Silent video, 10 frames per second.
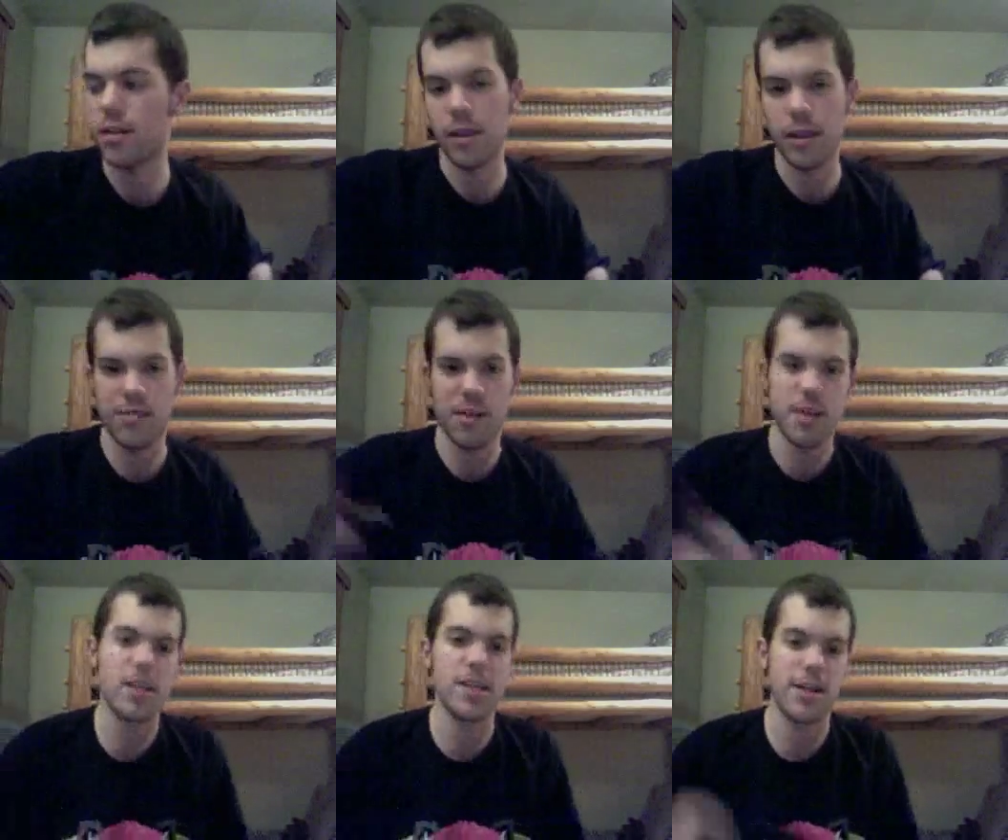last night at
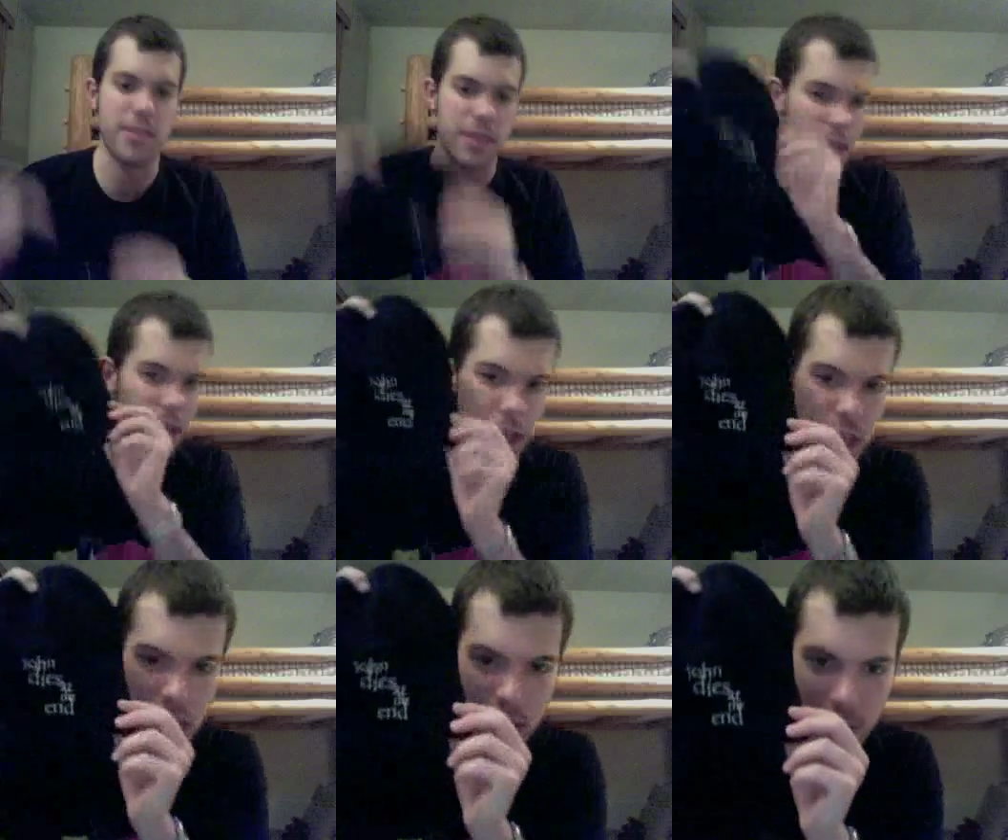John Dies at the End. I got a
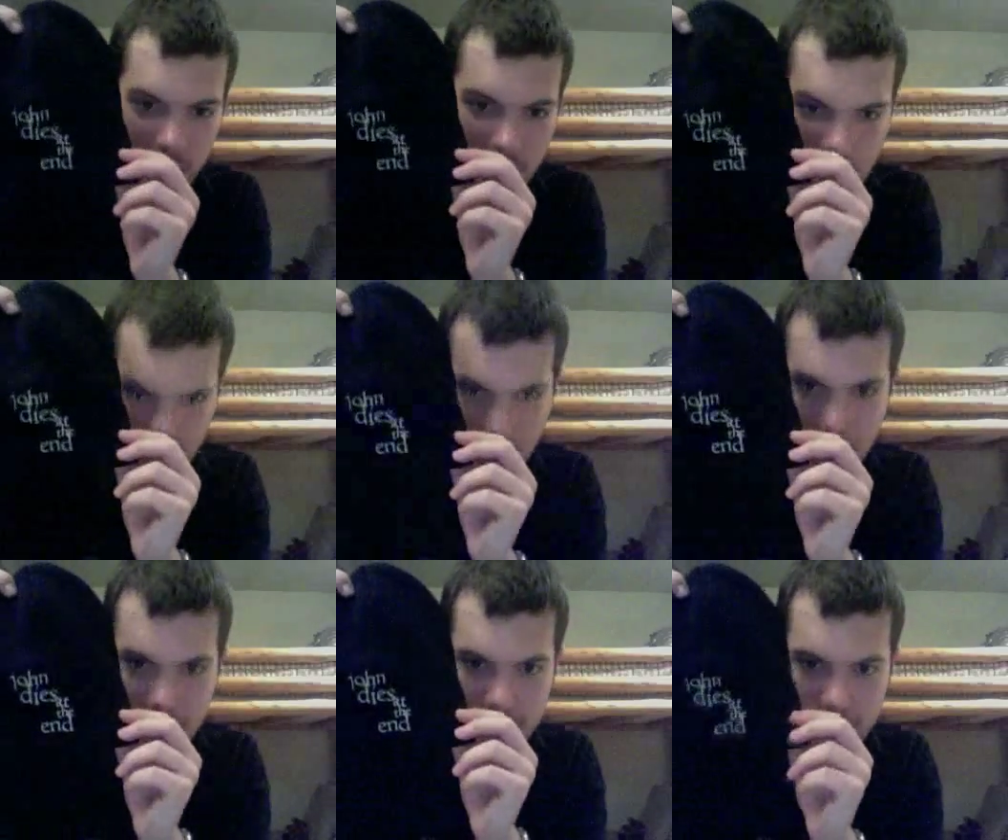John Dies at the End
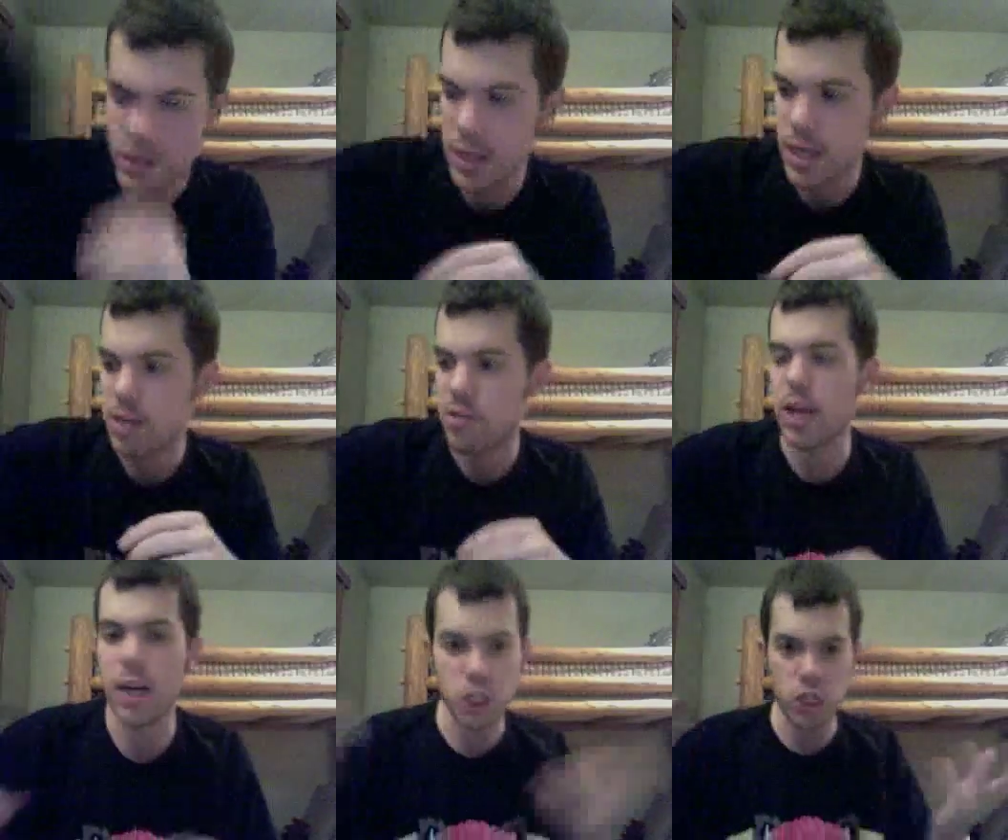hat. So I
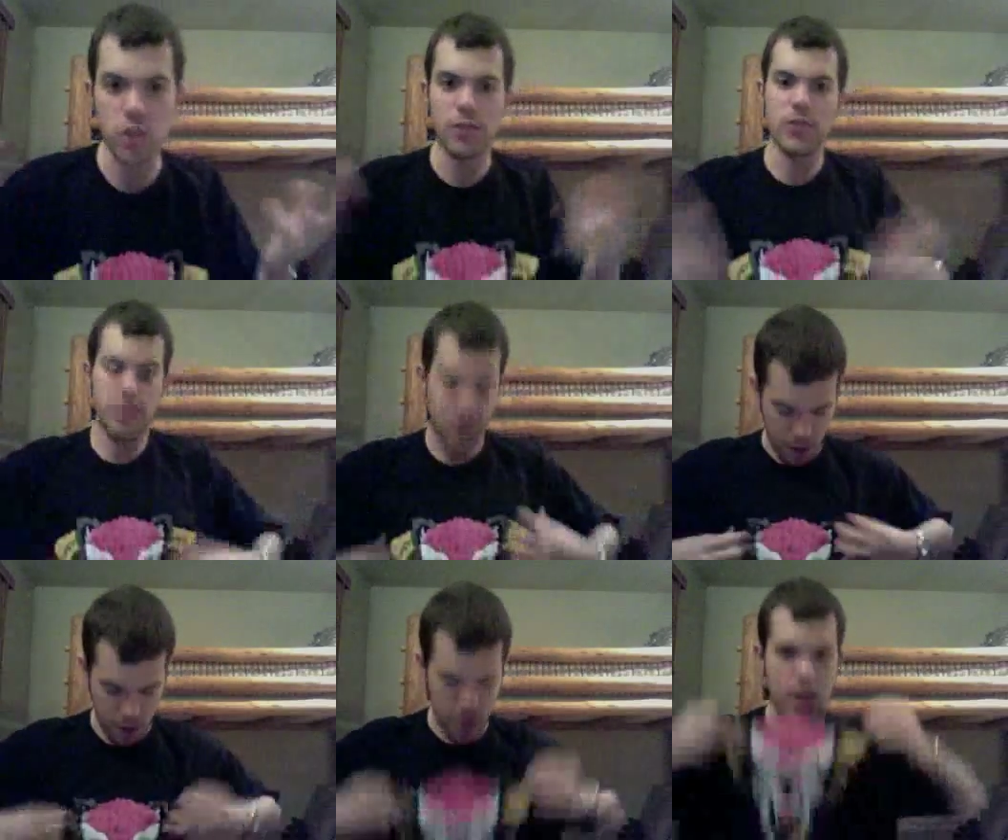got a shirt for Tim and
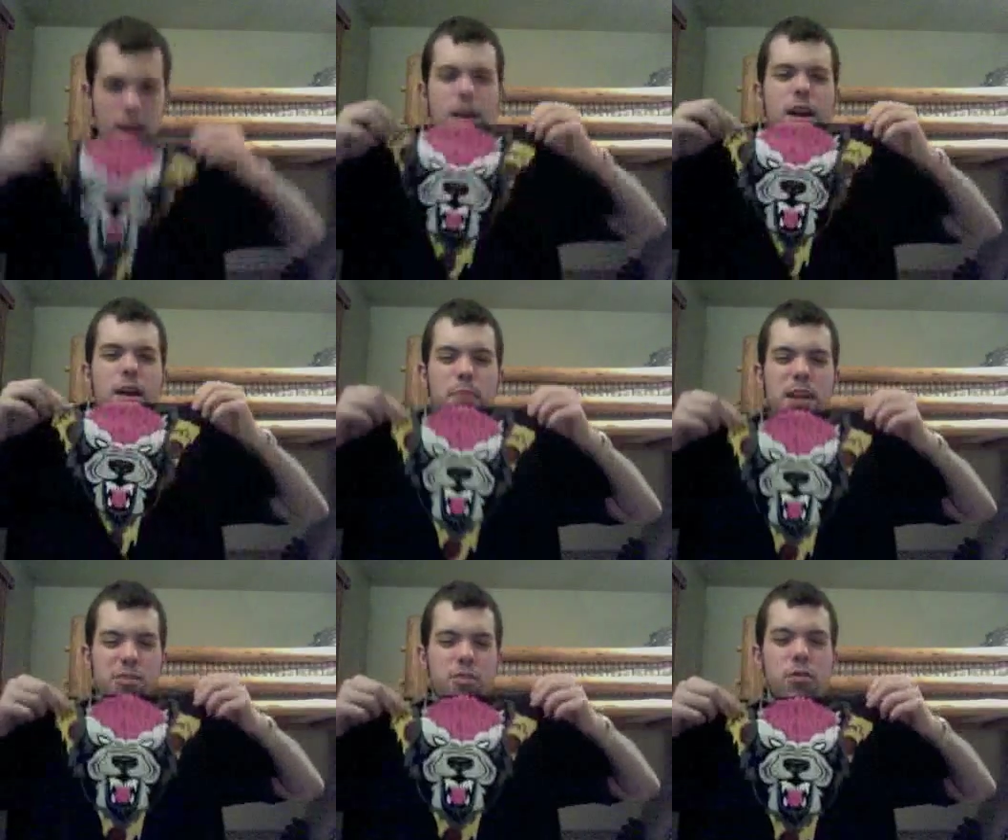Eric. I got a
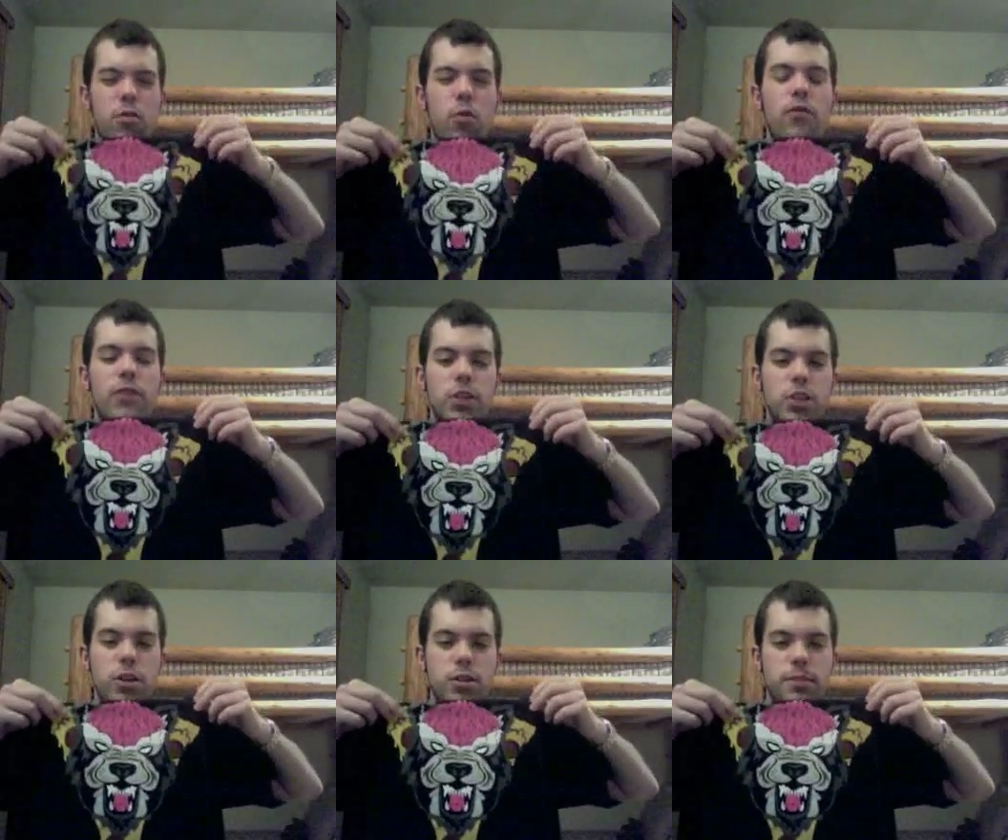Pizza Wolf
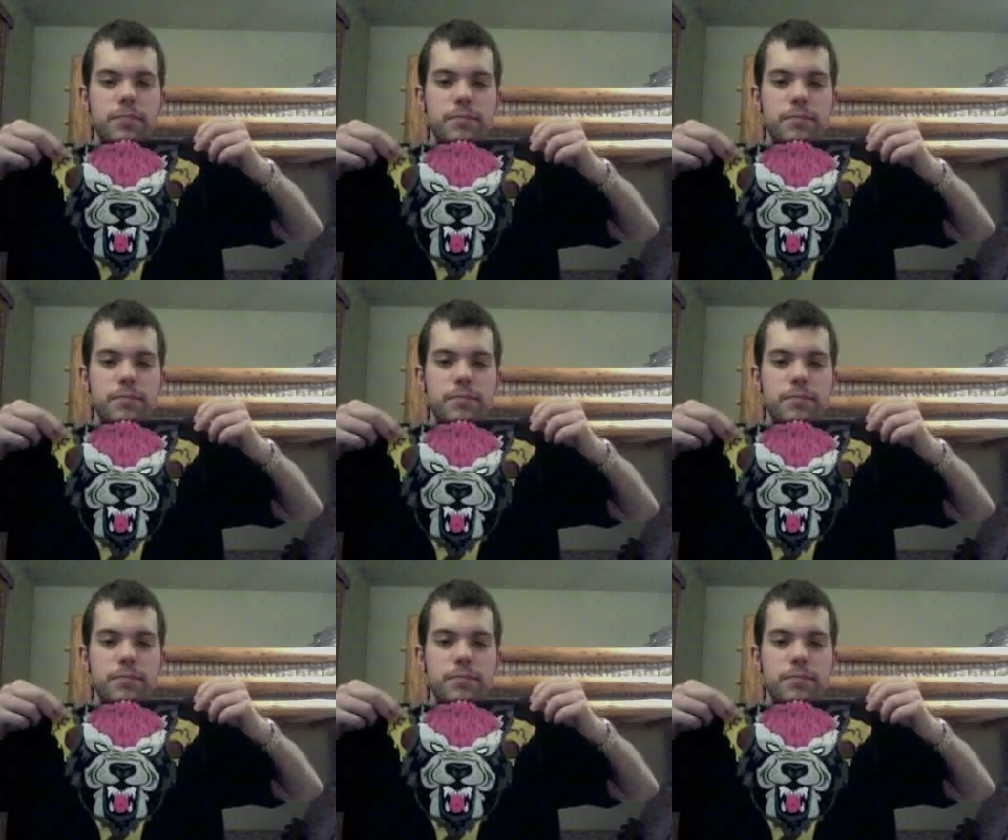shirt.